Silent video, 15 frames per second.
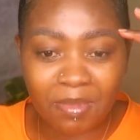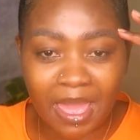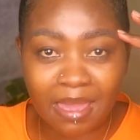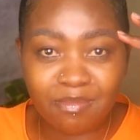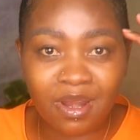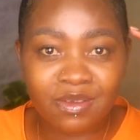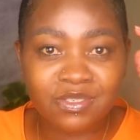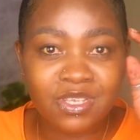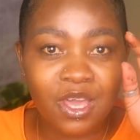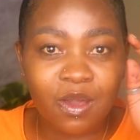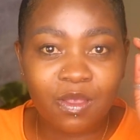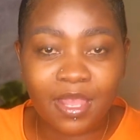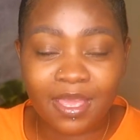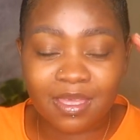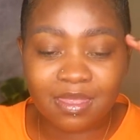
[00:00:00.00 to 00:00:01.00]
eyebrows,
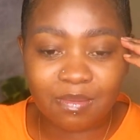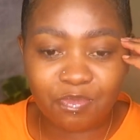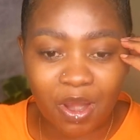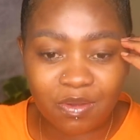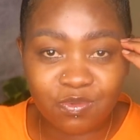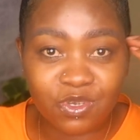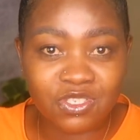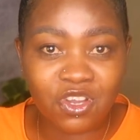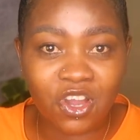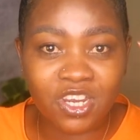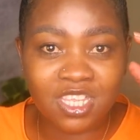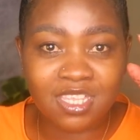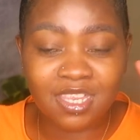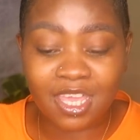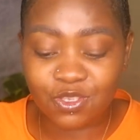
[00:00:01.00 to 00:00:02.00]
like the brown was gone,
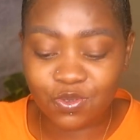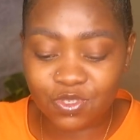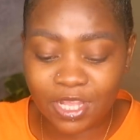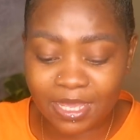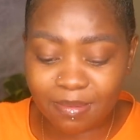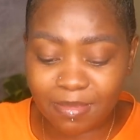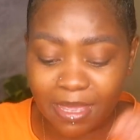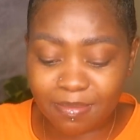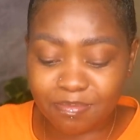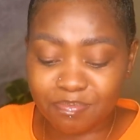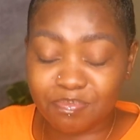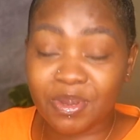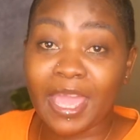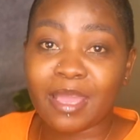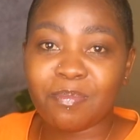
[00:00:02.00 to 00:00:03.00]
and then I had to use like my
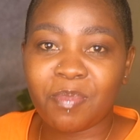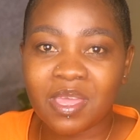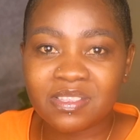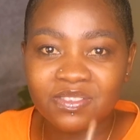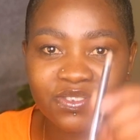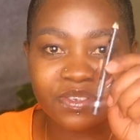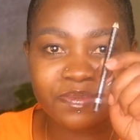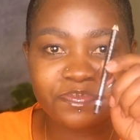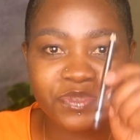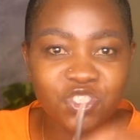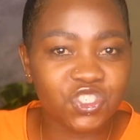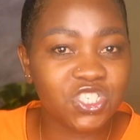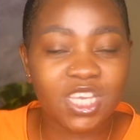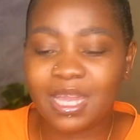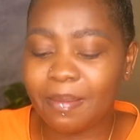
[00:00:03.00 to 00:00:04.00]
black pencil. And
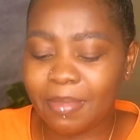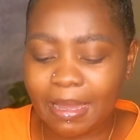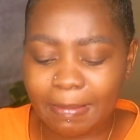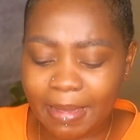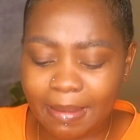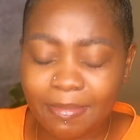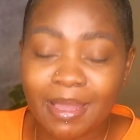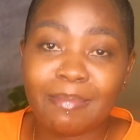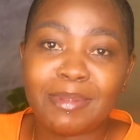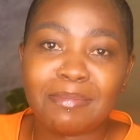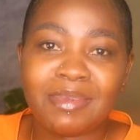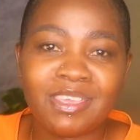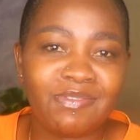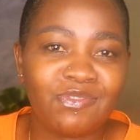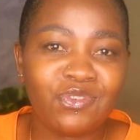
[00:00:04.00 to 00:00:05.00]
she was like, come, let
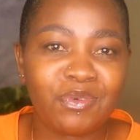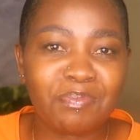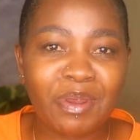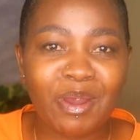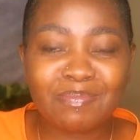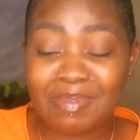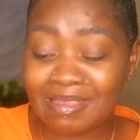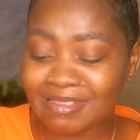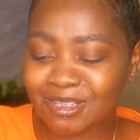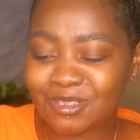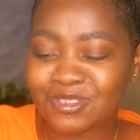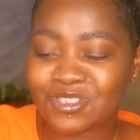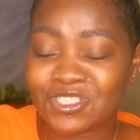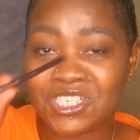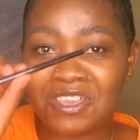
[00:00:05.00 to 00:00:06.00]
me give you a brown pencil.
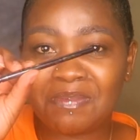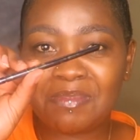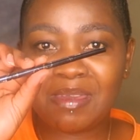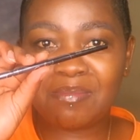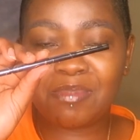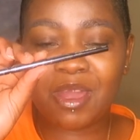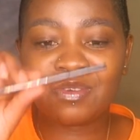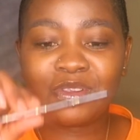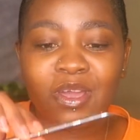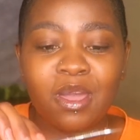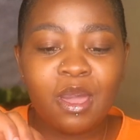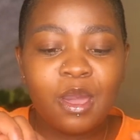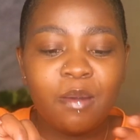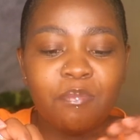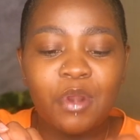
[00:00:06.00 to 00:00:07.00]
So she gave me a brown
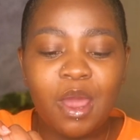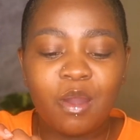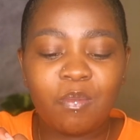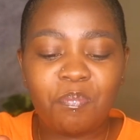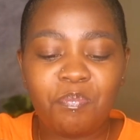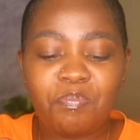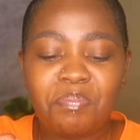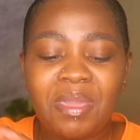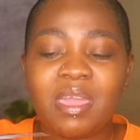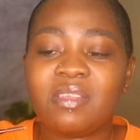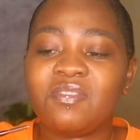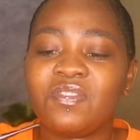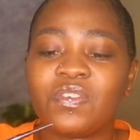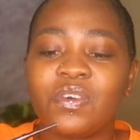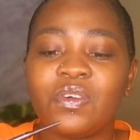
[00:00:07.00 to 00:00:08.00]
brow
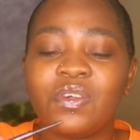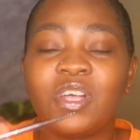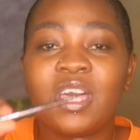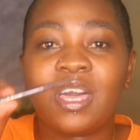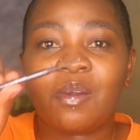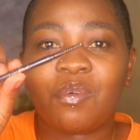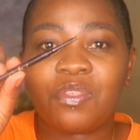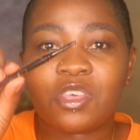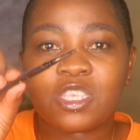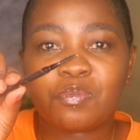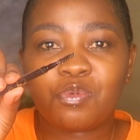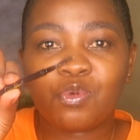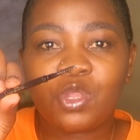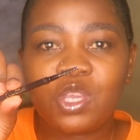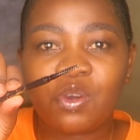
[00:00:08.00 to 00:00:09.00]
pencil with a
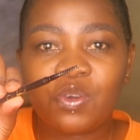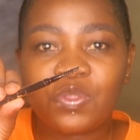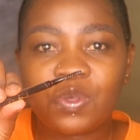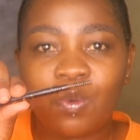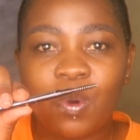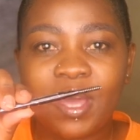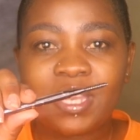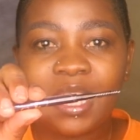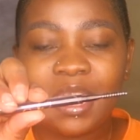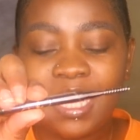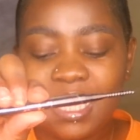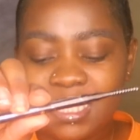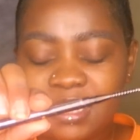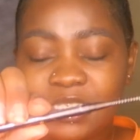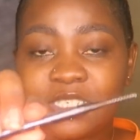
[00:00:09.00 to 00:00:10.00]
spoolie on the one
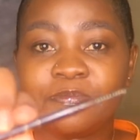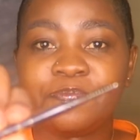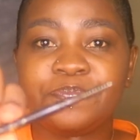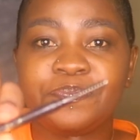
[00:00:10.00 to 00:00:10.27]
end.